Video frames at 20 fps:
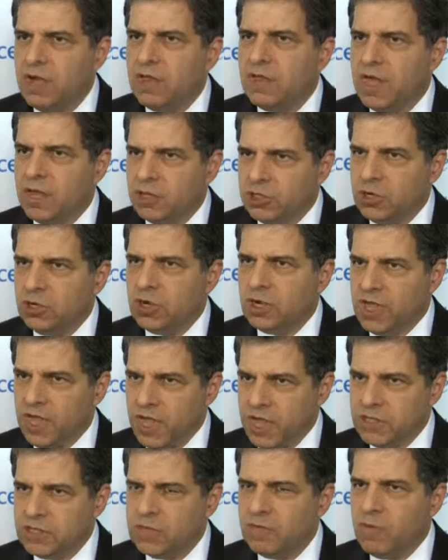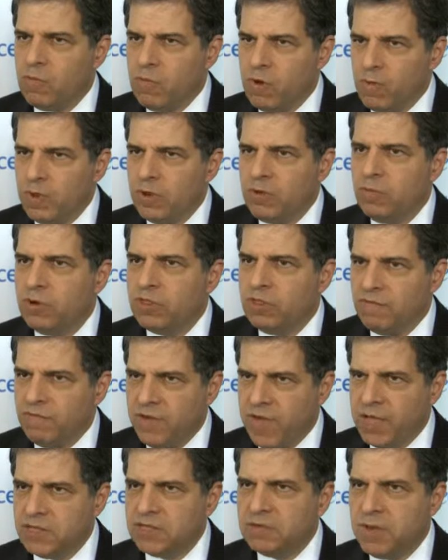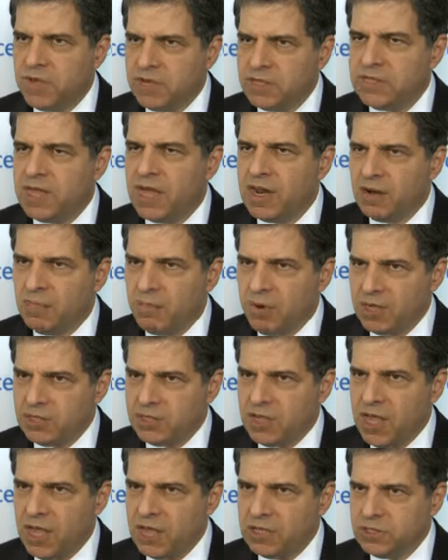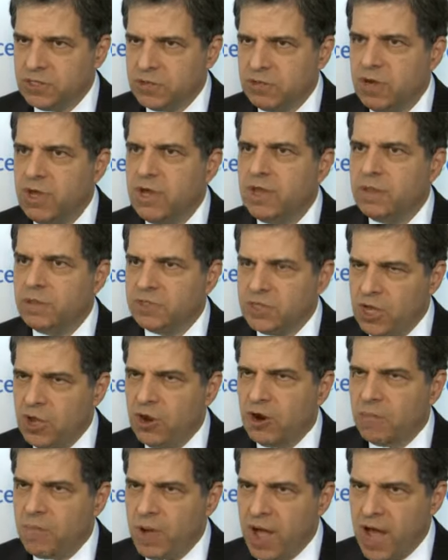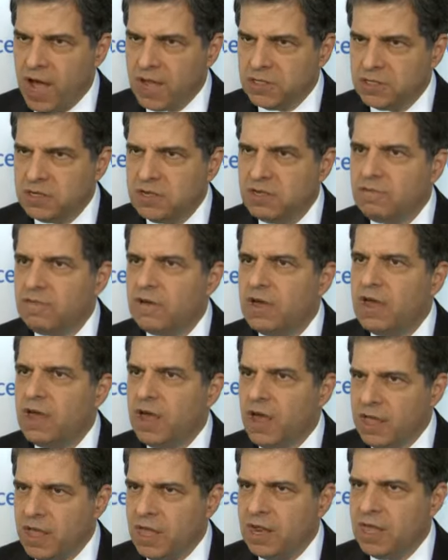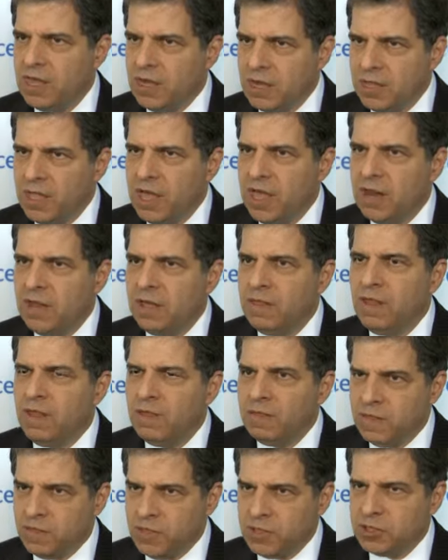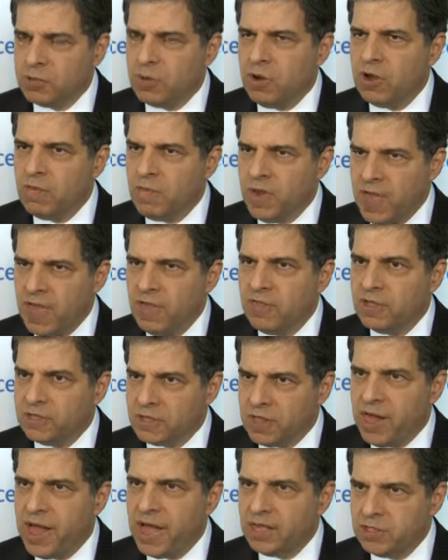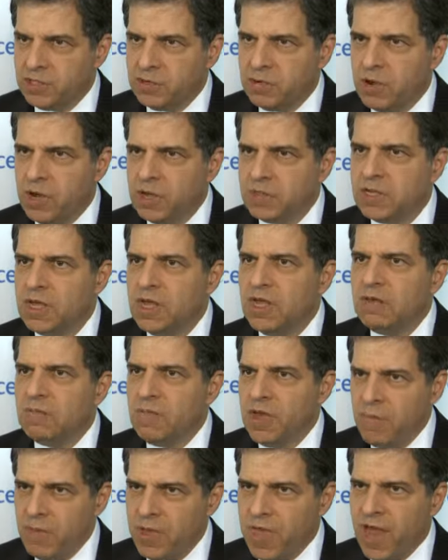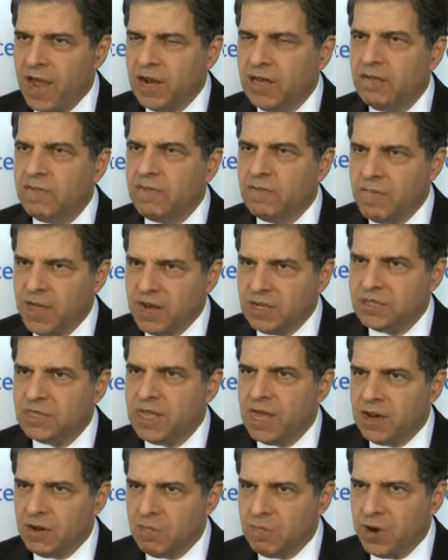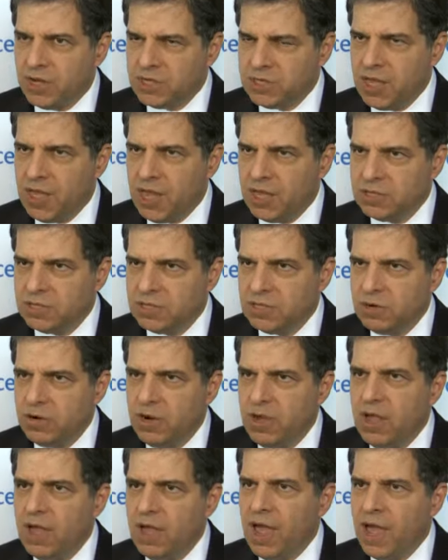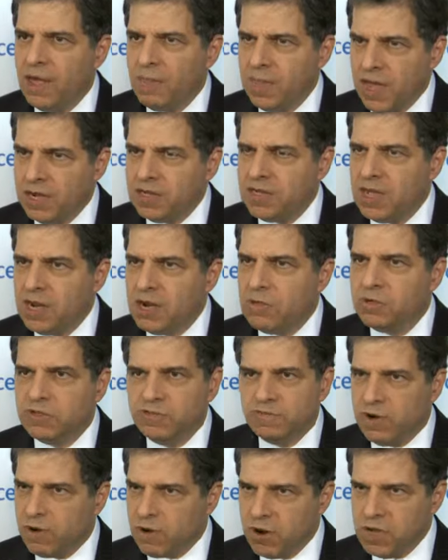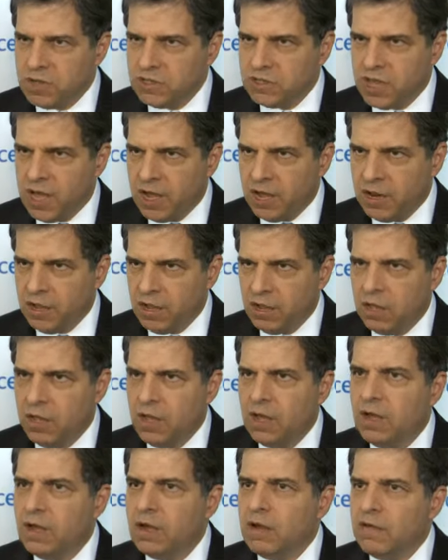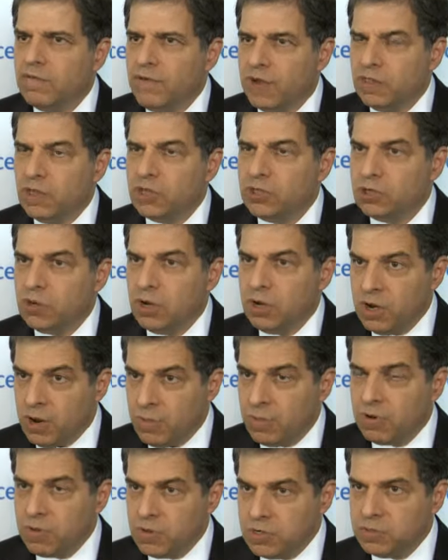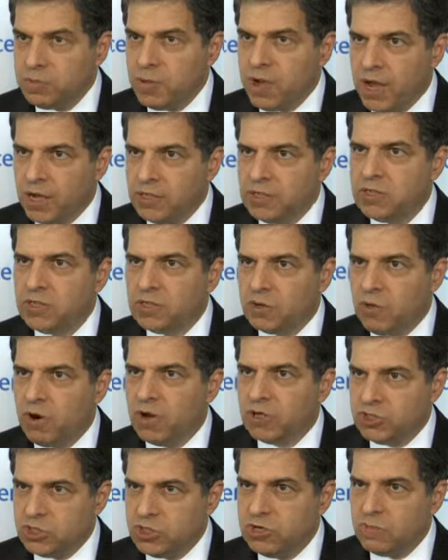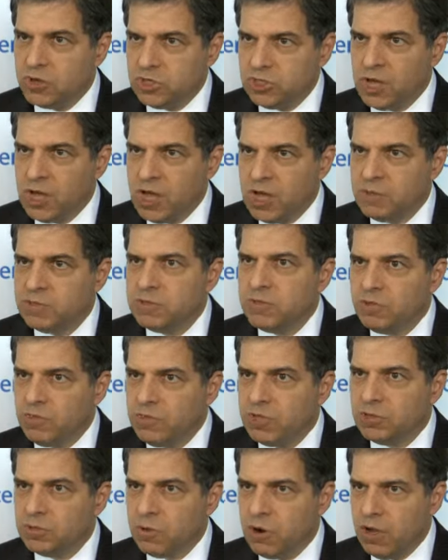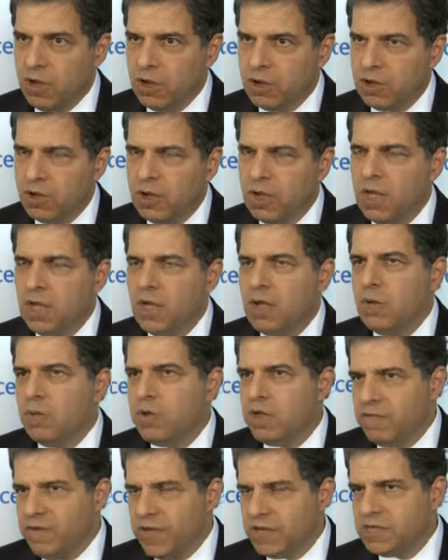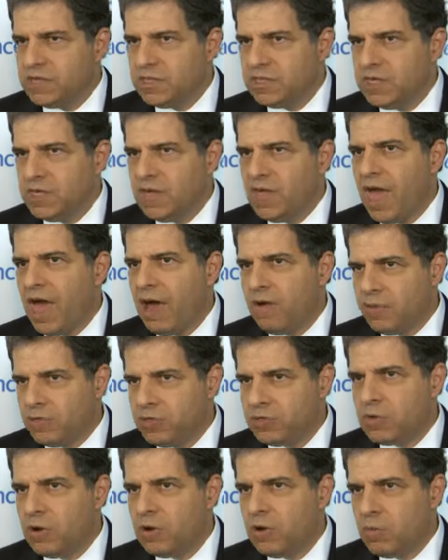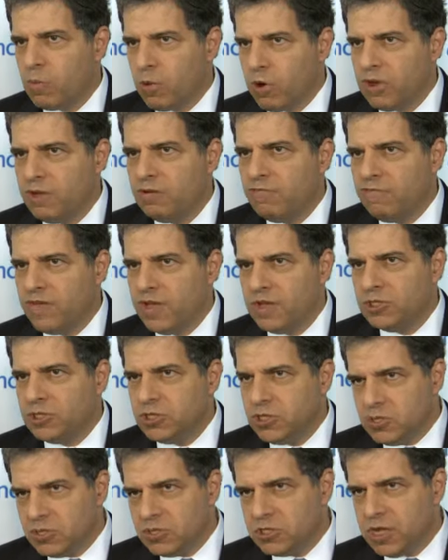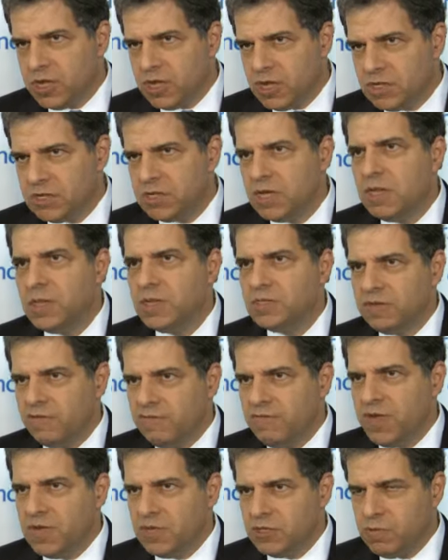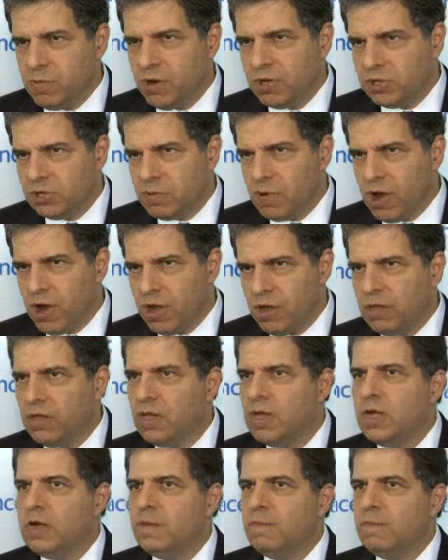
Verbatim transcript: They showed a case of a woman with advanced metastatic breast cancer, was ER positive, again indicating that this, drug may, this class of drugs may be active in metastatic breast cancer, and that data was very exciting. In fact, they showed a number of responses across tumor types with the drug. We have yet to see how this drug will work in phase two studies. This is a phase one trial.